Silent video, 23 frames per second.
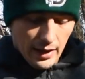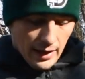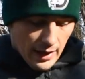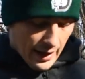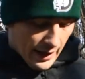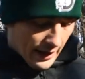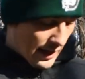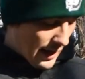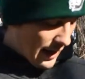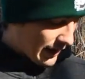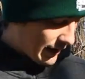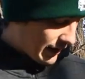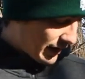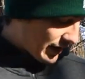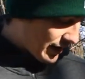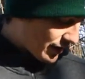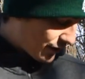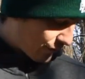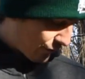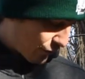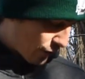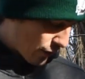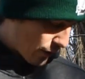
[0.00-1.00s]
I got
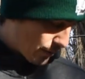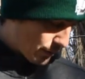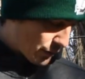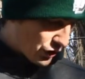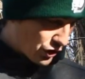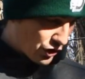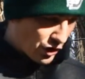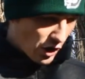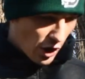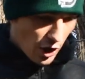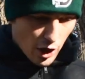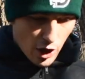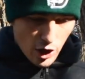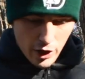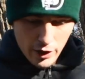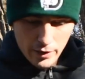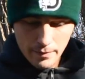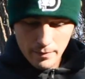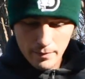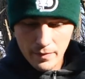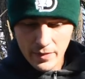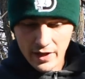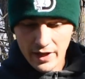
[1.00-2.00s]
this from
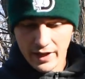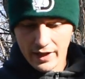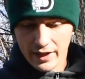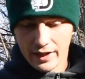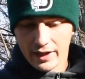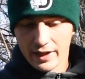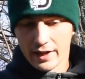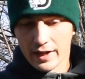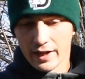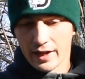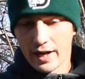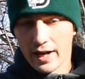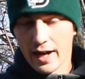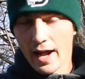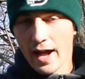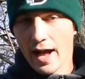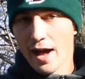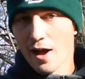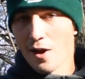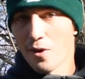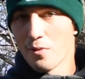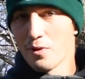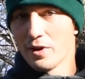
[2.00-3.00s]
Sean
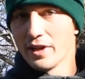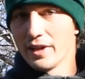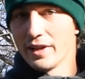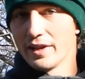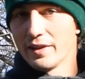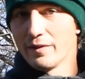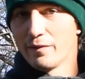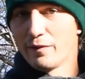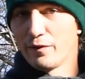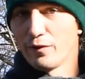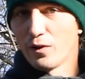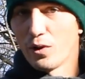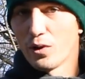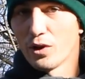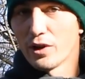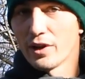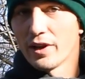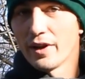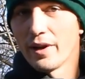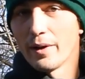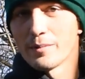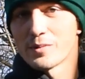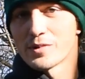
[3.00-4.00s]
McGowan in
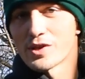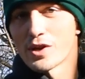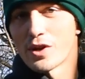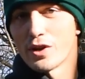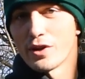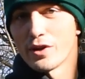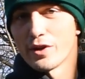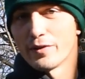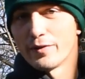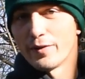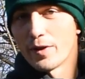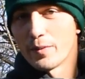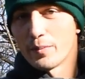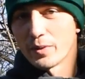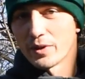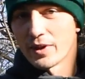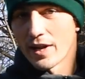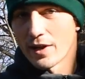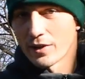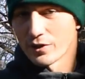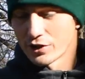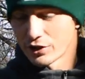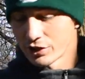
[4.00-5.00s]
Florida. I'm sorry if I
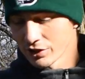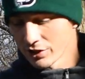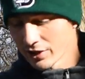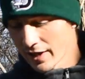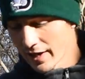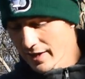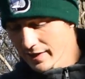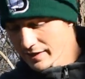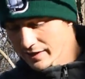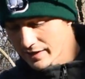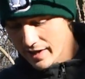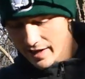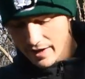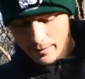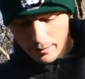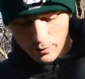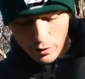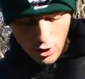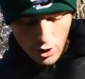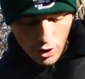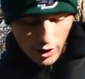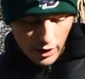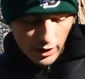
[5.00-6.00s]
pronounced your last name
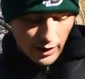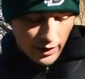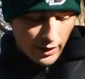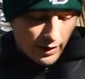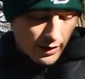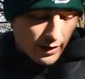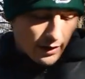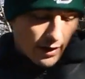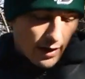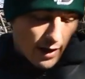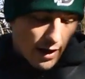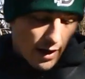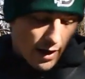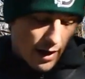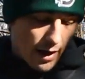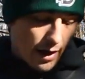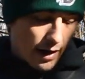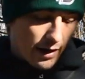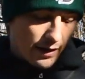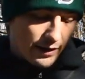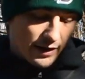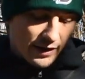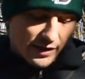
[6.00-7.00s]
wrong.
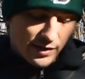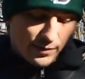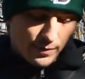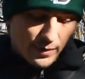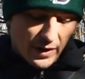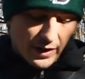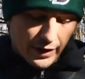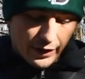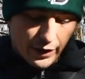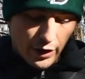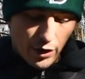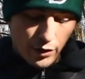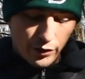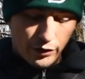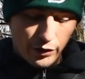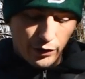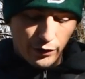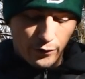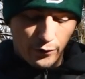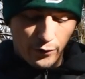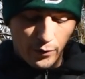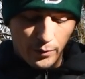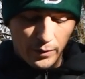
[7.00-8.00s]
This has been a
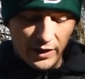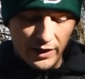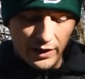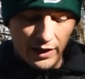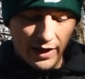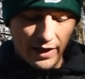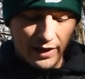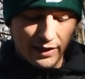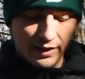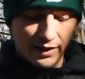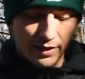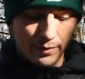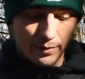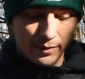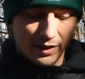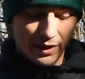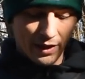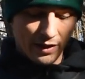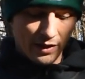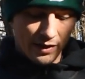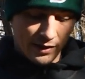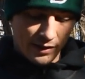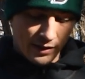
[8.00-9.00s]
go-to for me lately
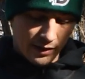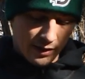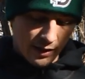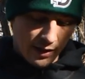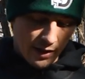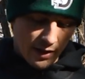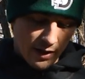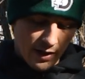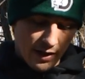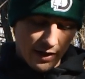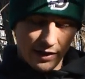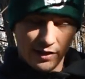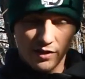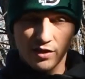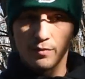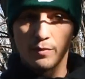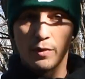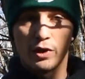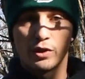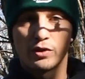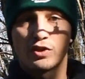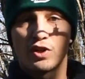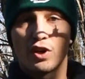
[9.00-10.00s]
because it's the
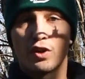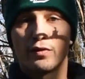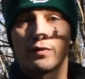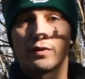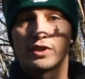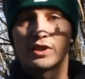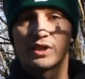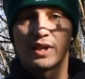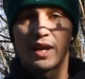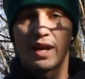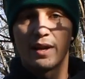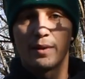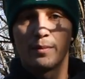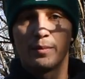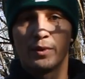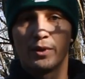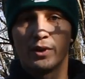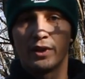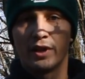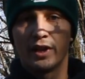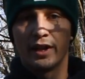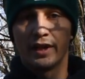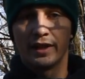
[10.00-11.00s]
most
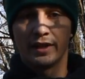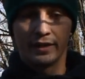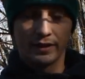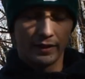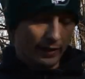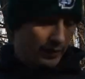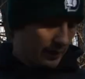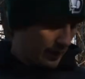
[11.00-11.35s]
overstable and